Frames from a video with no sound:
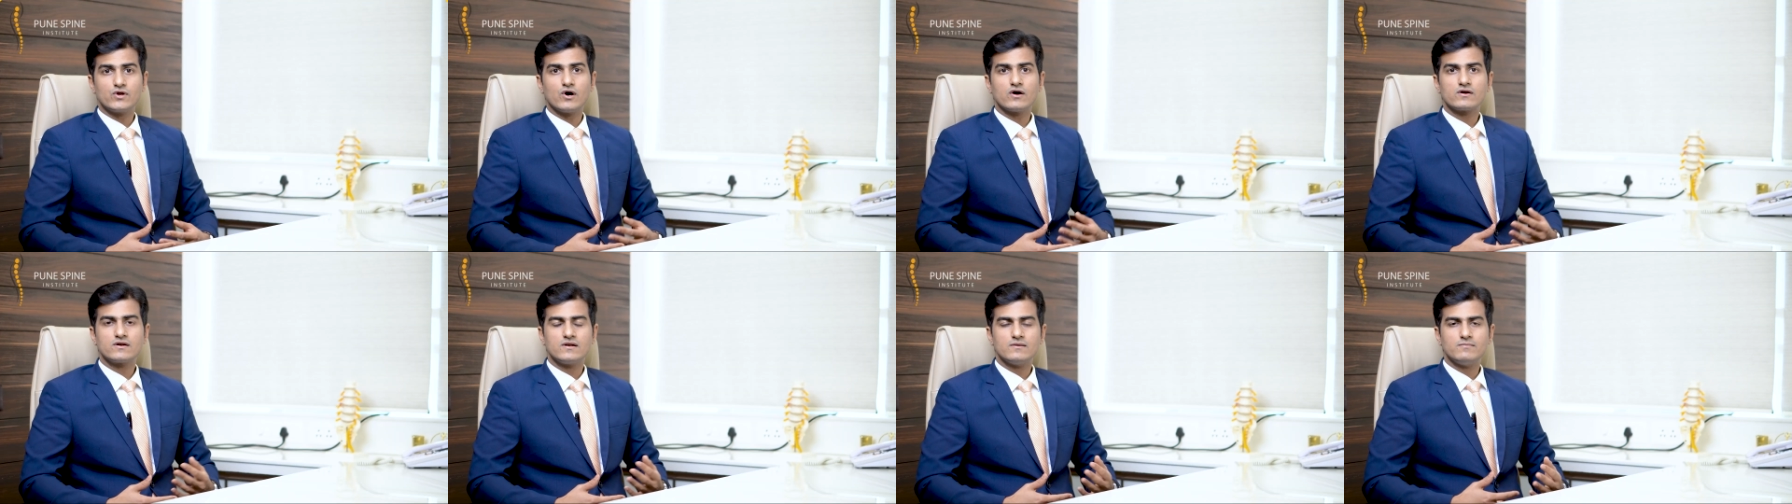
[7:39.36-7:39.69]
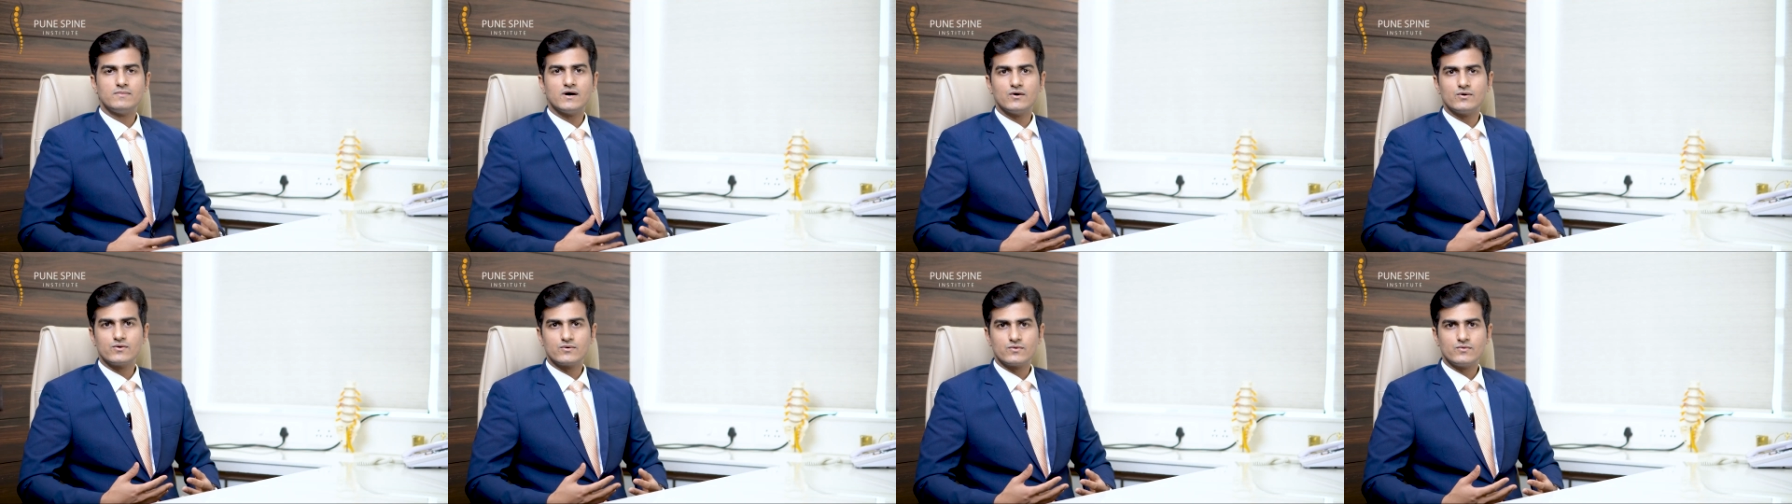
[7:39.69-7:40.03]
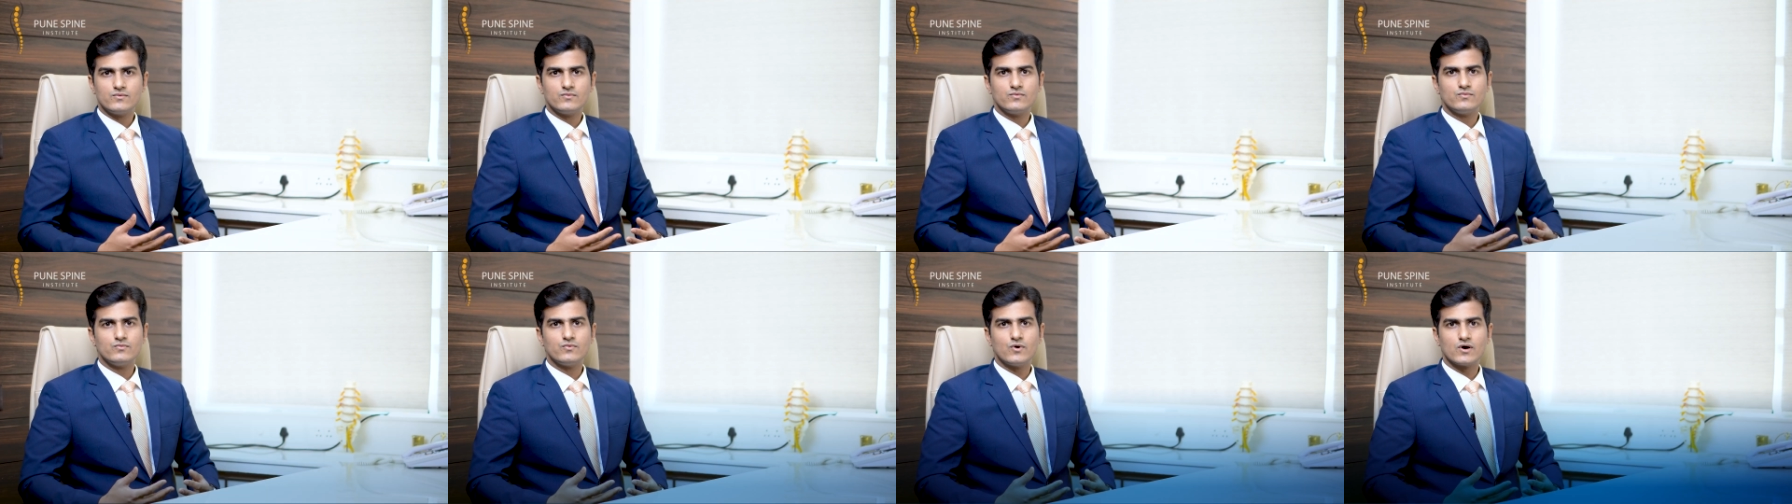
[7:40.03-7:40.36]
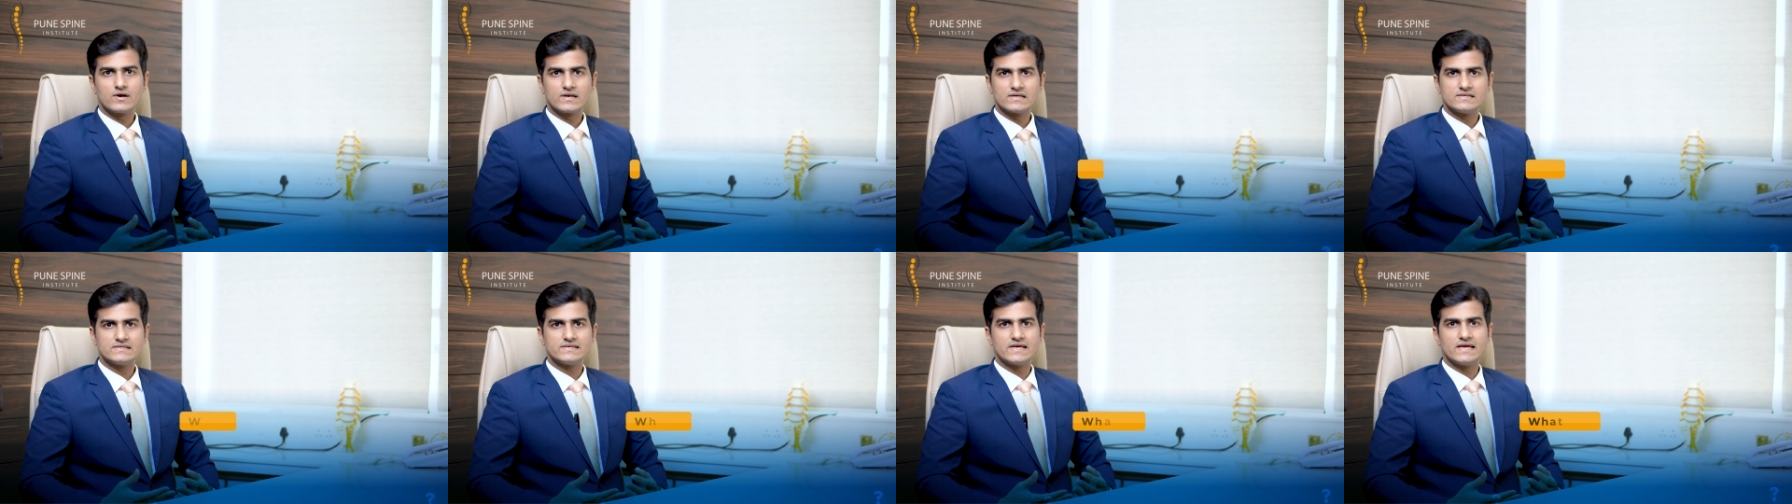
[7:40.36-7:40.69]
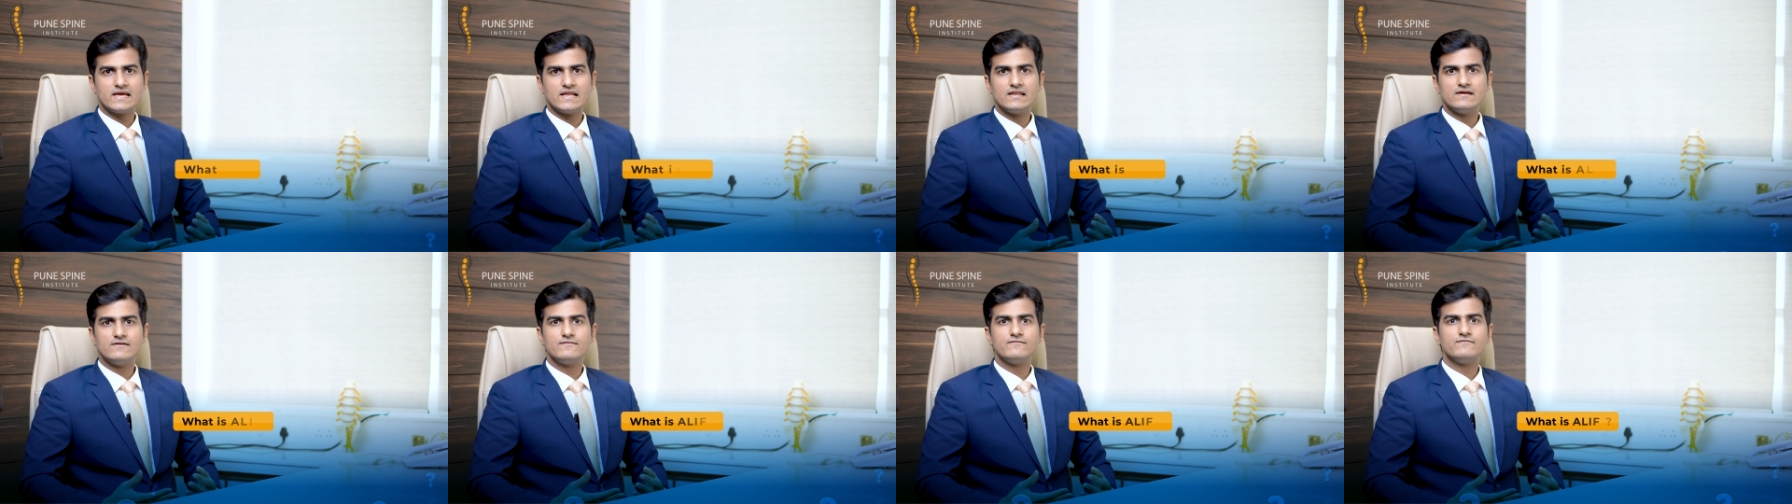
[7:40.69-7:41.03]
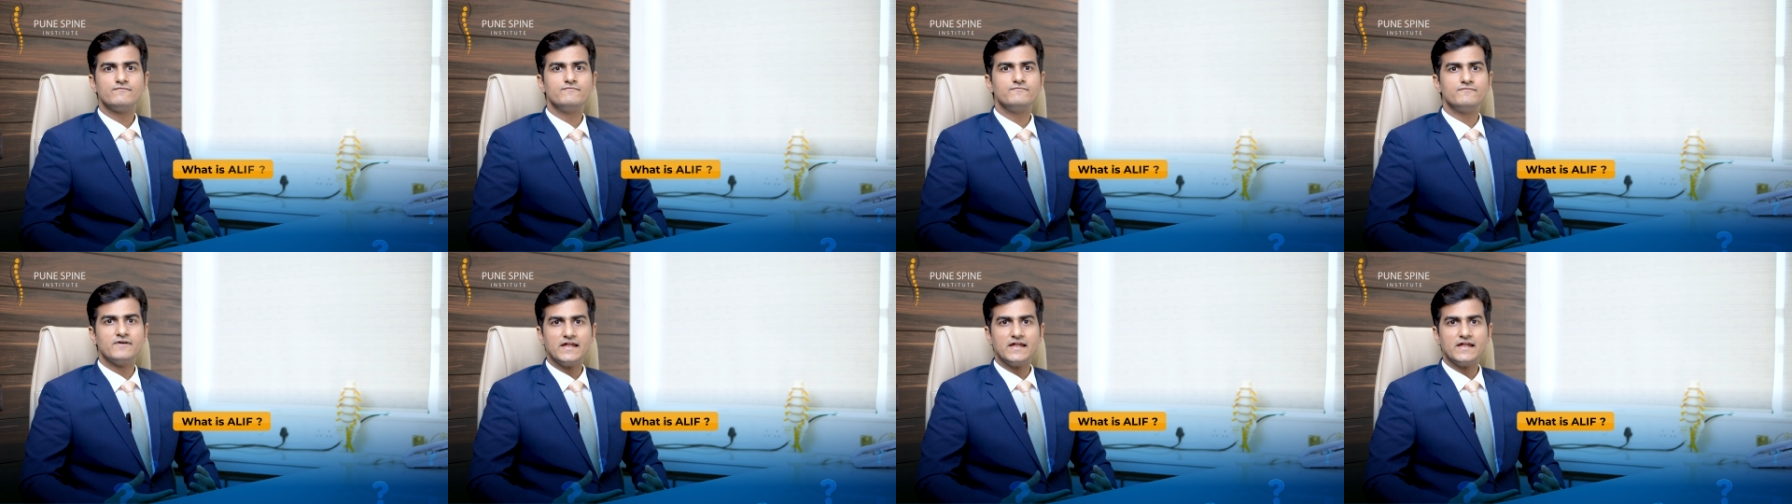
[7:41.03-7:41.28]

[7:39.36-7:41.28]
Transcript: talked about what is ALIF,